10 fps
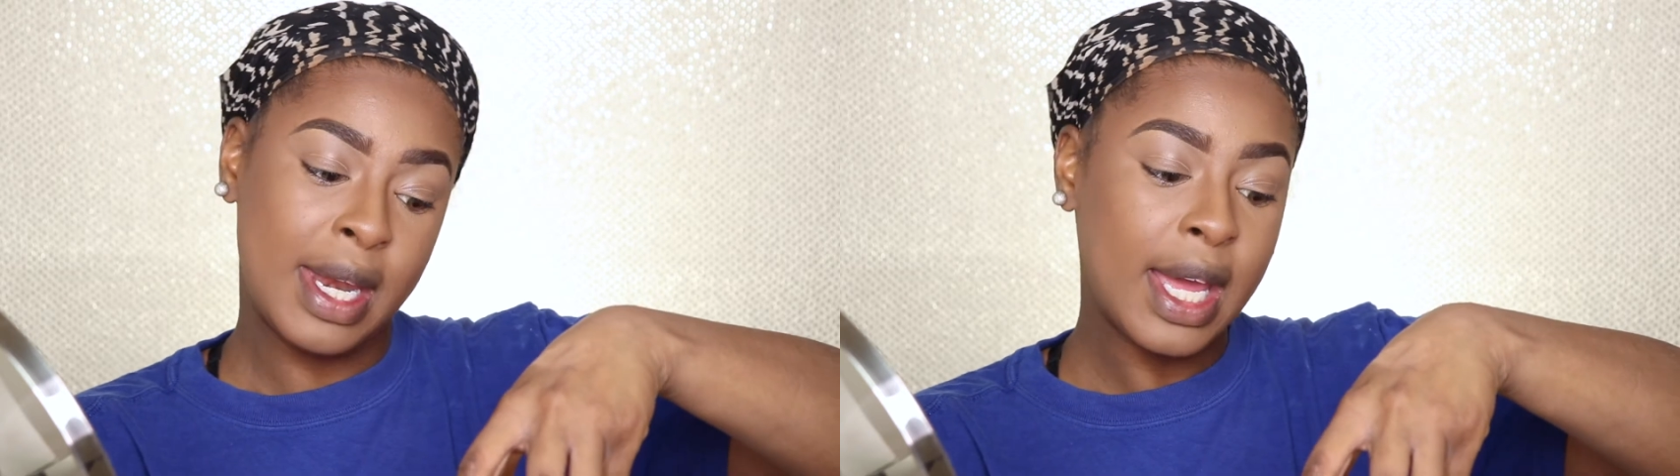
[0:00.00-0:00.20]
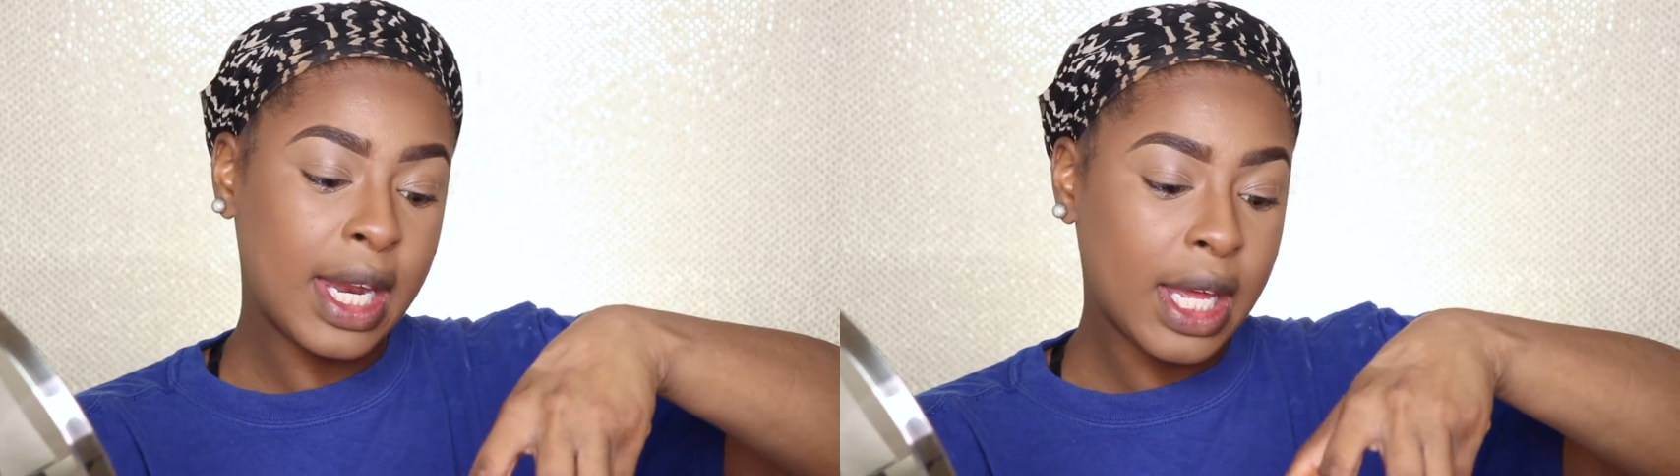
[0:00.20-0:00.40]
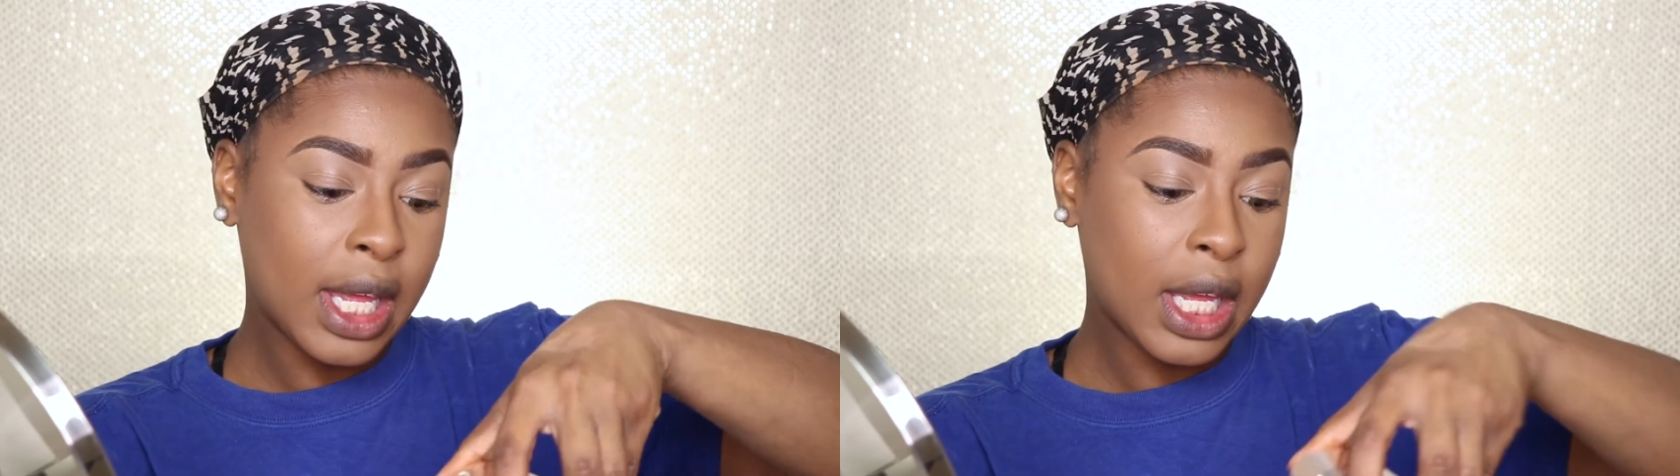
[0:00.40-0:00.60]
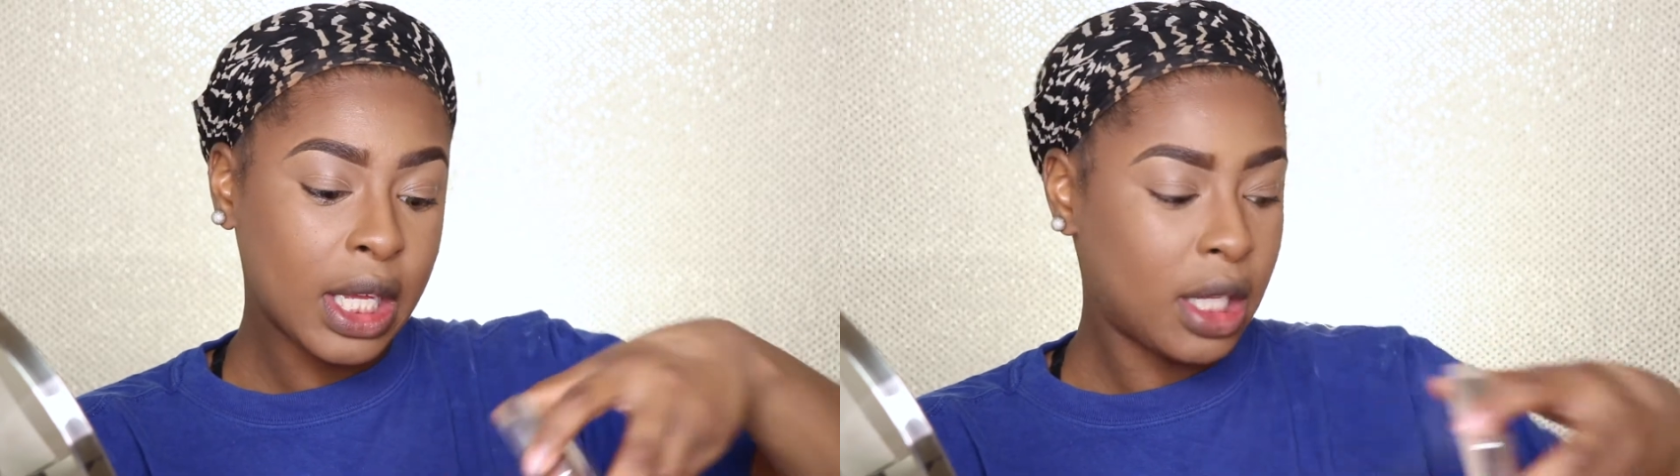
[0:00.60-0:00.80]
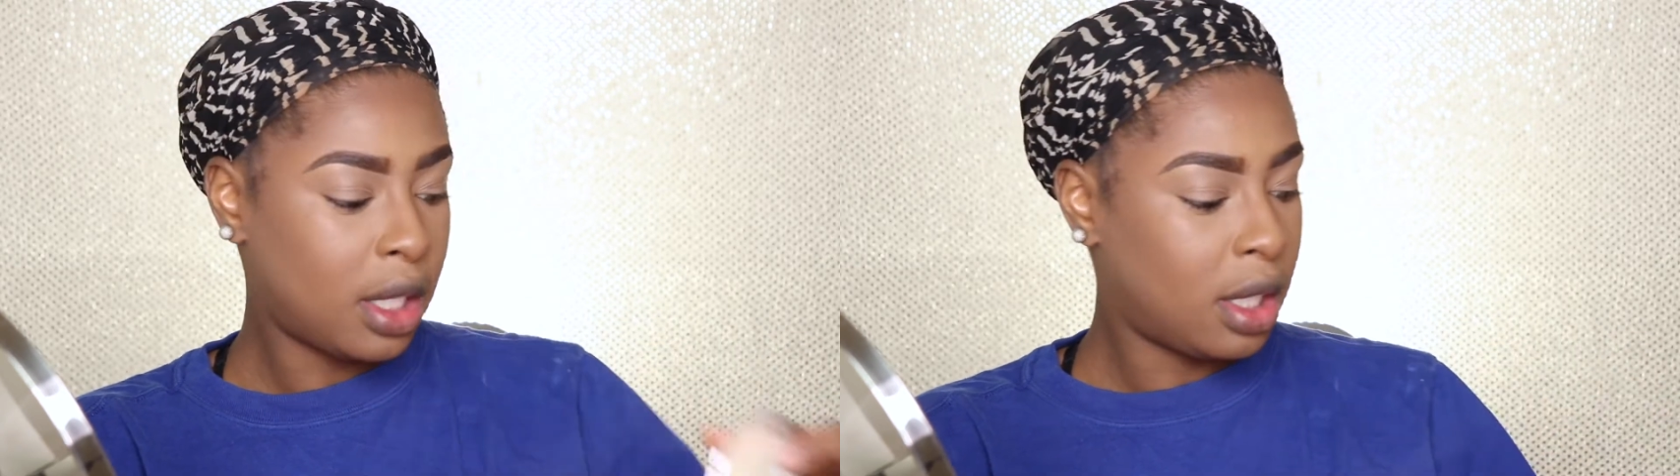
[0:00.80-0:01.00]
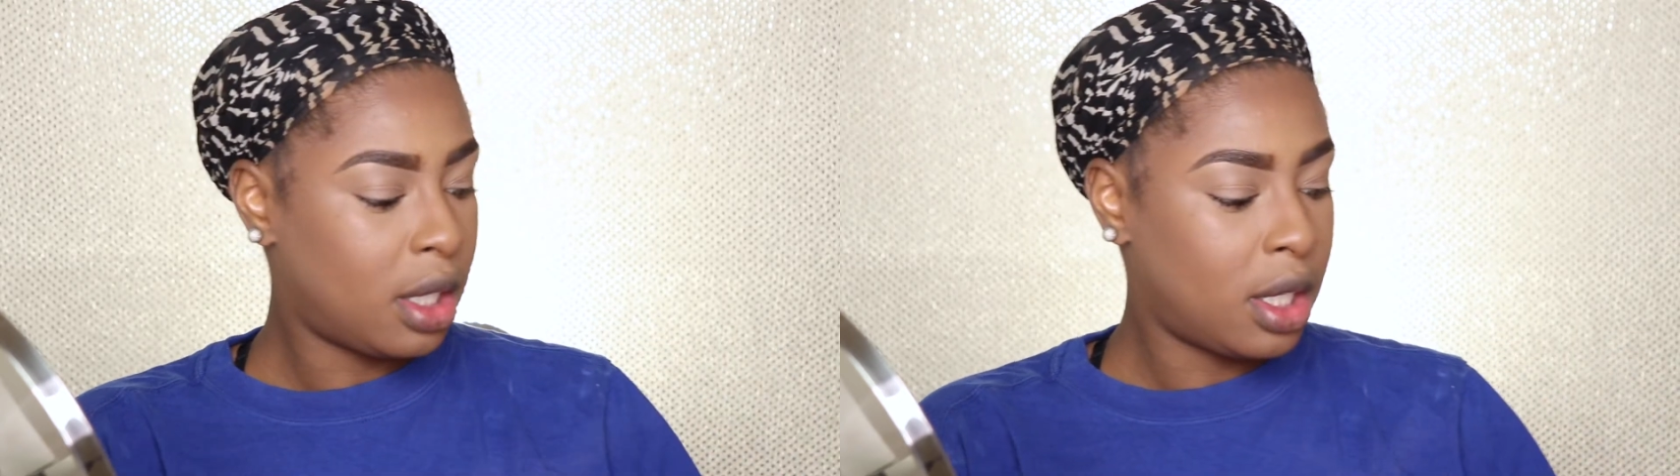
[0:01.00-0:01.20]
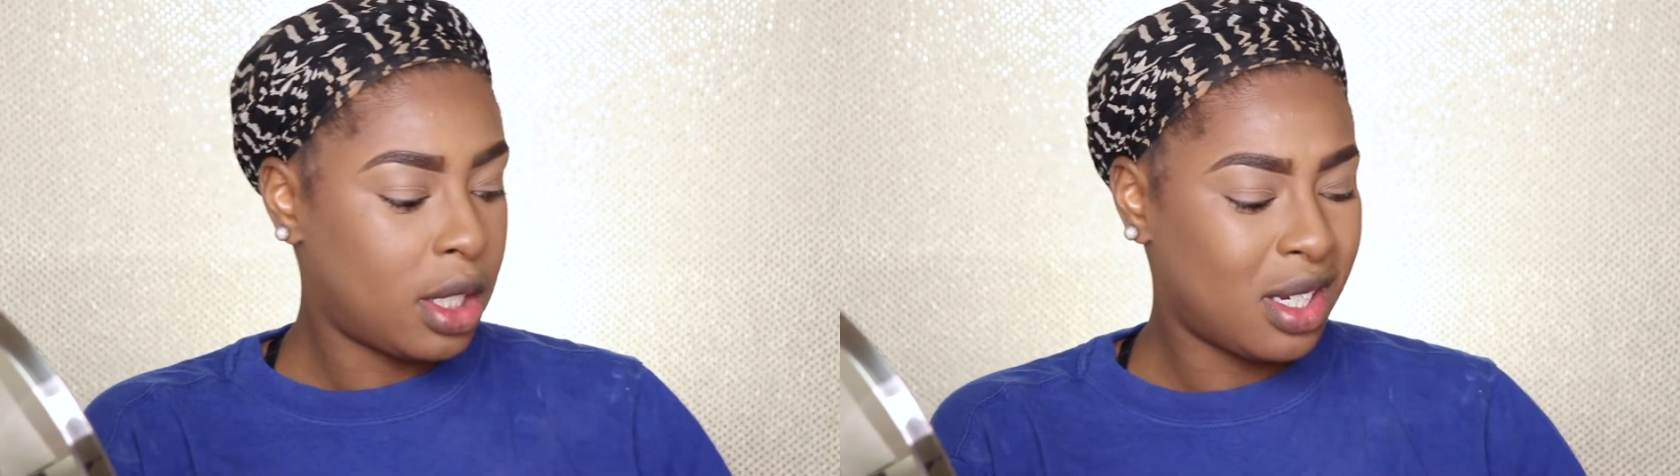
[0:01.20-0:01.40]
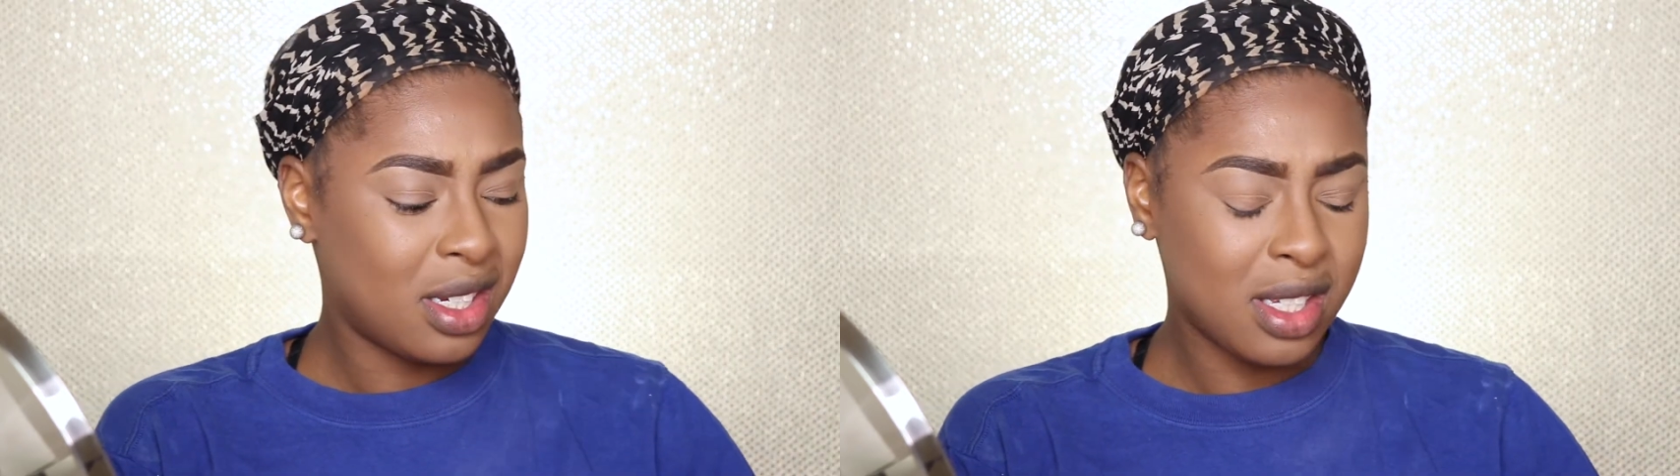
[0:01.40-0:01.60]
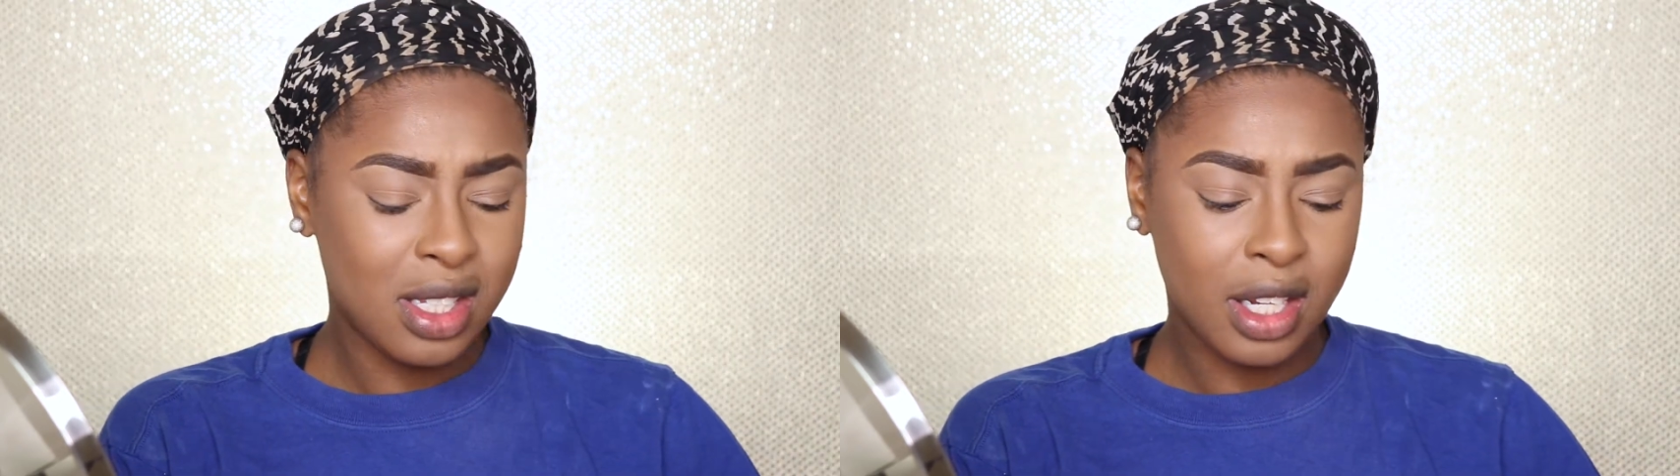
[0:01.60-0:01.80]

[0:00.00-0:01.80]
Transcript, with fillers: Banana. Just